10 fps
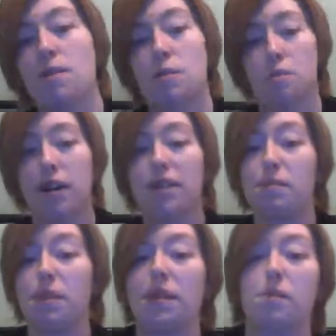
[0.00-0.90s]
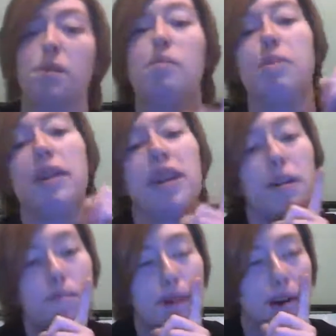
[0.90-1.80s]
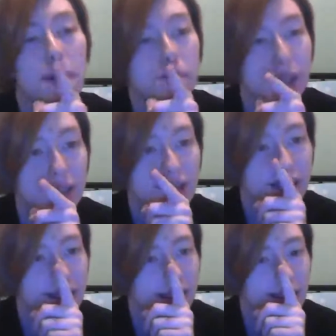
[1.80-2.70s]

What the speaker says: Which reminds me, there will be an apartment